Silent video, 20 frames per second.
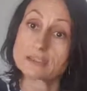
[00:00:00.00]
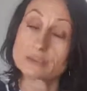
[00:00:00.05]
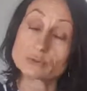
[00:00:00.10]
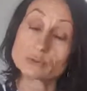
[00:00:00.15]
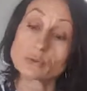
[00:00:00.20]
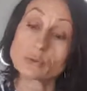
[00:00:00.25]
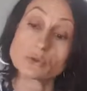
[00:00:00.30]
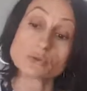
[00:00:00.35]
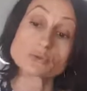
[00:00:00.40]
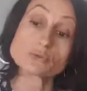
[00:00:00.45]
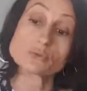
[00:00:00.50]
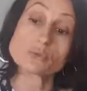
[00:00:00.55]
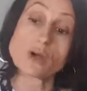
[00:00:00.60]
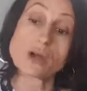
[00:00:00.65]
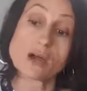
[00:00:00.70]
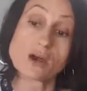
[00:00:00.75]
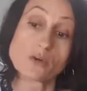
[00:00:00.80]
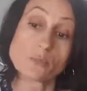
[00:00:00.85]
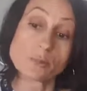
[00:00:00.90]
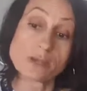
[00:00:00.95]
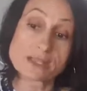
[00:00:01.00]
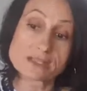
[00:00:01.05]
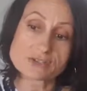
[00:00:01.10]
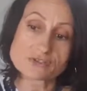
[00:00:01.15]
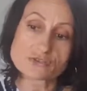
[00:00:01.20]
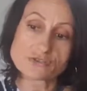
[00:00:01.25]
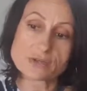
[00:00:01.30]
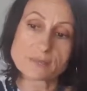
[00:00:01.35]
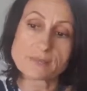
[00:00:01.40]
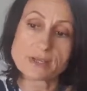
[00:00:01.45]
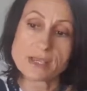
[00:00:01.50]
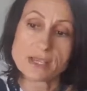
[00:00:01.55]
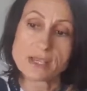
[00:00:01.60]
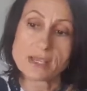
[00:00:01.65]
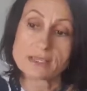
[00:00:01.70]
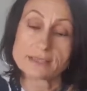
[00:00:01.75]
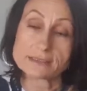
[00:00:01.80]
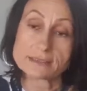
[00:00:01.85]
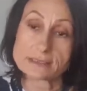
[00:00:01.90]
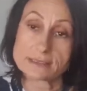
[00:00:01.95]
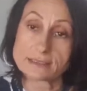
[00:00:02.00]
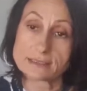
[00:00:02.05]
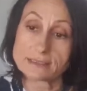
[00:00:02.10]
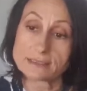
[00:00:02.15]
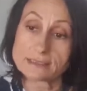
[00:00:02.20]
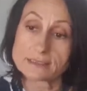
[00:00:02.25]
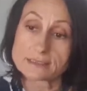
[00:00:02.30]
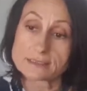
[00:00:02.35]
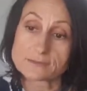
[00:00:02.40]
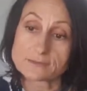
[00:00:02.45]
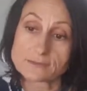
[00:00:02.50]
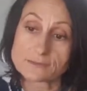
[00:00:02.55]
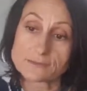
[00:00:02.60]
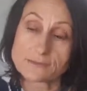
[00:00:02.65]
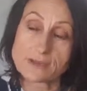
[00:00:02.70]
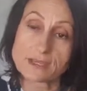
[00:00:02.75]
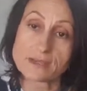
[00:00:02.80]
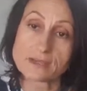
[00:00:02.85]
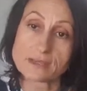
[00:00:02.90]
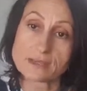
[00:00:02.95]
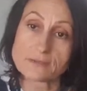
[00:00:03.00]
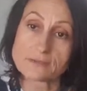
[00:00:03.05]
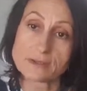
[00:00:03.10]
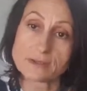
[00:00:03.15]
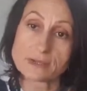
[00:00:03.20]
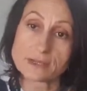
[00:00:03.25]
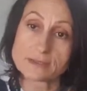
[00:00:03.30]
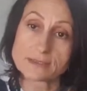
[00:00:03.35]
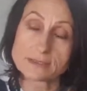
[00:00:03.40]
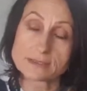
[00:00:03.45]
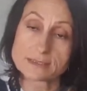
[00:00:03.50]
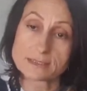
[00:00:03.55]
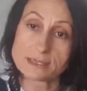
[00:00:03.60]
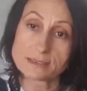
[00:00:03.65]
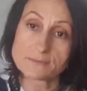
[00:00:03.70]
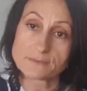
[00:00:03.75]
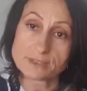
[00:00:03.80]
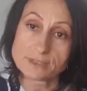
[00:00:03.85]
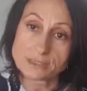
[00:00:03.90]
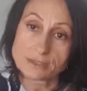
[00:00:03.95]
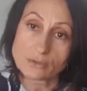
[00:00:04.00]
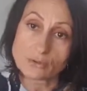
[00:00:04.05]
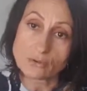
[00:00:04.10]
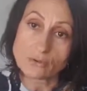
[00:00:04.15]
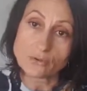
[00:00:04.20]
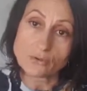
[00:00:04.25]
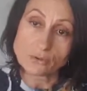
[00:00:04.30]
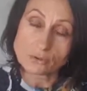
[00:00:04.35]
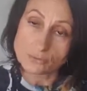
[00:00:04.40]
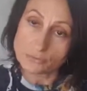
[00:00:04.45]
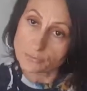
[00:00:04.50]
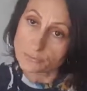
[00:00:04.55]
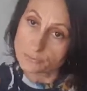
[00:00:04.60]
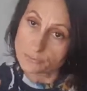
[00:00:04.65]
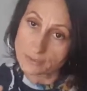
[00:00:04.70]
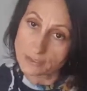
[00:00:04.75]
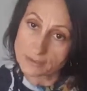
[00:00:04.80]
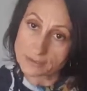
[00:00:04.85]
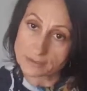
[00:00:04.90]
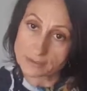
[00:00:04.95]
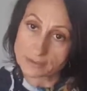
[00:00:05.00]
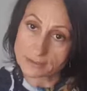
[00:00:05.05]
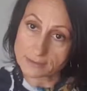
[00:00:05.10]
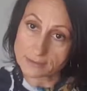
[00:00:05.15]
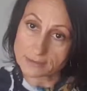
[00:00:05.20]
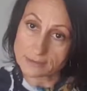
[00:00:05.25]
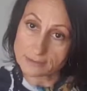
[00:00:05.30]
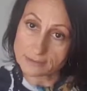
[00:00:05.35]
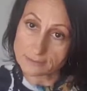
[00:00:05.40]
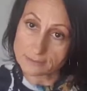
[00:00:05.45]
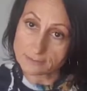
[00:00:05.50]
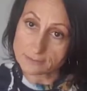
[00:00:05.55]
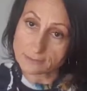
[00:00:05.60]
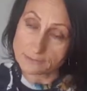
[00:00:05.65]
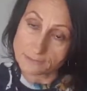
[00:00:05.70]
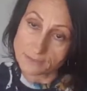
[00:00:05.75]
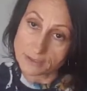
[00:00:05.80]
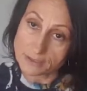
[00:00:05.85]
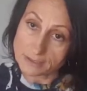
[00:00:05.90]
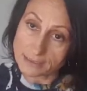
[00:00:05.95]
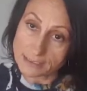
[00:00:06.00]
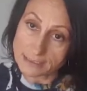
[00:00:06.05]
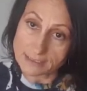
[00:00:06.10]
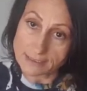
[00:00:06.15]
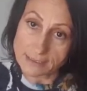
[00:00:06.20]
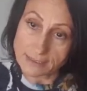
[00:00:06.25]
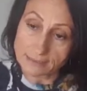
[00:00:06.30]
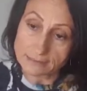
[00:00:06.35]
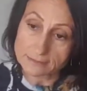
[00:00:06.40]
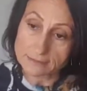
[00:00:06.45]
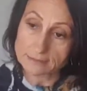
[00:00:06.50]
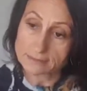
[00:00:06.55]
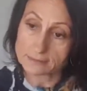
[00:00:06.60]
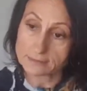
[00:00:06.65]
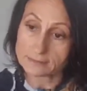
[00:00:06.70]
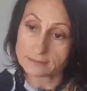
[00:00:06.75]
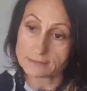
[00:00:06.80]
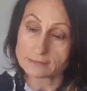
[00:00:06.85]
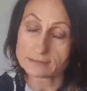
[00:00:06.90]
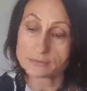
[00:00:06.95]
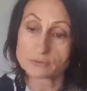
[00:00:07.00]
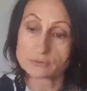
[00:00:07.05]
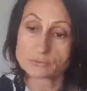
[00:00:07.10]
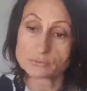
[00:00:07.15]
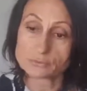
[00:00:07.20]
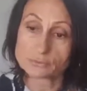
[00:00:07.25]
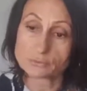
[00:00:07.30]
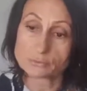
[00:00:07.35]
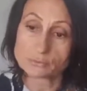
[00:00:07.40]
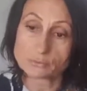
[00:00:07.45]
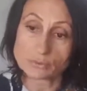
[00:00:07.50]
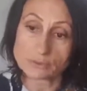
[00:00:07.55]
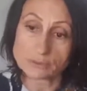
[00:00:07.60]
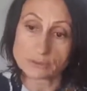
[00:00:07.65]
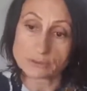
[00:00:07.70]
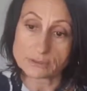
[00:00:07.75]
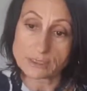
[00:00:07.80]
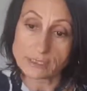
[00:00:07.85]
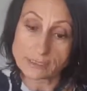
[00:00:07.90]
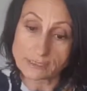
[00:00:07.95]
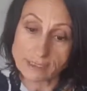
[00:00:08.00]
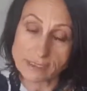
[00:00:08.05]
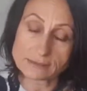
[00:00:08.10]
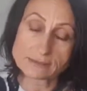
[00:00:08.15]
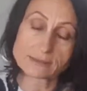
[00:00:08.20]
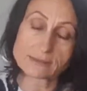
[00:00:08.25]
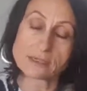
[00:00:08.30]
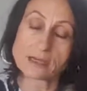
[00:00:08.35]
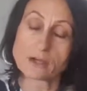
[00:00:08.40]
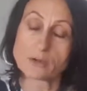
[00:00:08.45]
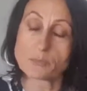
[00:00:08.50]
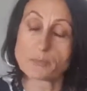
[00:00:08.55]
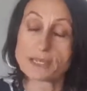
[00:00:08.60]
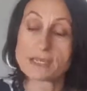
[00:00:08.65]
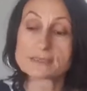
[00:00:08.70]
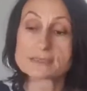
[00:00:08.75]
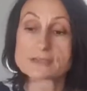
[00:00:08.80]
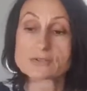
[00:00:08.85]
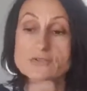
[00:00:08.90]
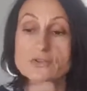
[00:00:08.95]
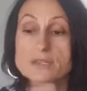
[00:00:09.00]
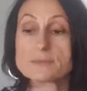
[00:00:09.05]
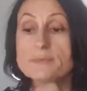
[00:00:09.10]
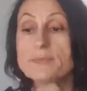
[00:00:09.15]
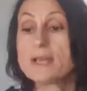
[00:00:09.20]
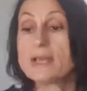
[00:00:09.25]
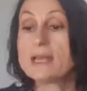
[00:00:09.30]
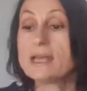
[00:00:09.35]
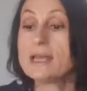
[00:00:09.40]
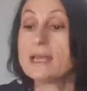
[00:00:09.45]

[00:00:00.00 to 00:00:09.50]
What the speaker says: to go to our bloodstream. Anytime when they go through that via leaky gut and enter our bloodstream,